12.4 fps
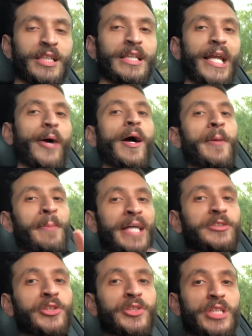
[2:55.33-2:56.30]
Now, I
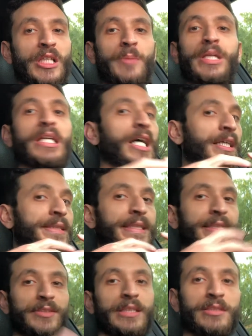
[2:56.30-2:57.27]
imagine it's going to be a
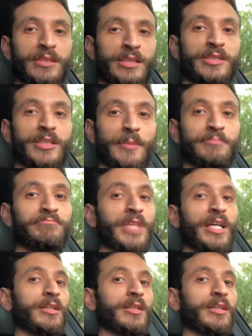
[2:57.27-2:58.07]
gearless system